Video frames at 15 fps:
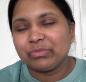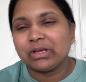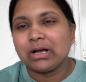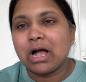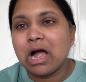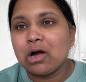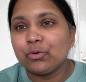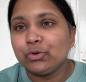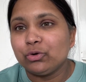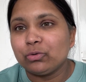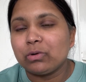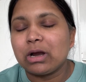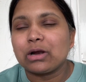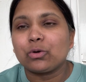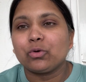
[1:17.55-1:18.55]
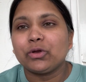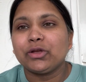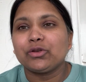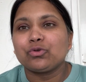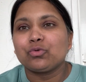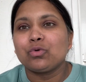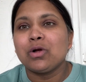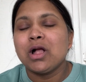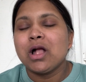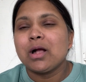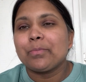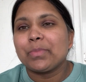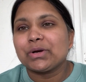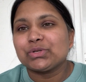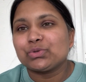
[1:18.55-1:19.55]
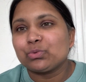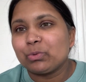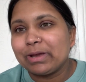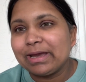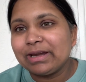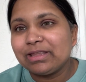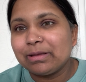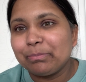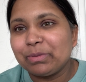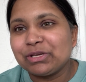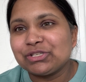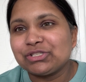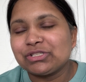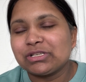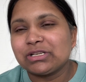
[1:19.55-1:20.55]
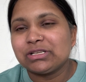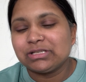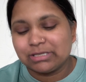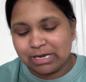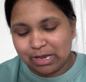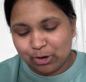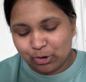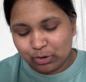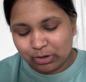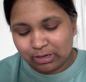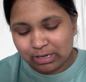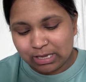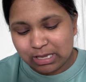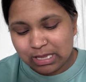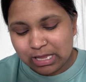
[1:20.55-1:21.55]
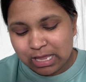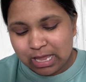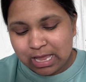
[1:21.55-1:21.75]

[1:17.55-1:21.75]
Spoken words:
how you are going to persuade the patient, okay,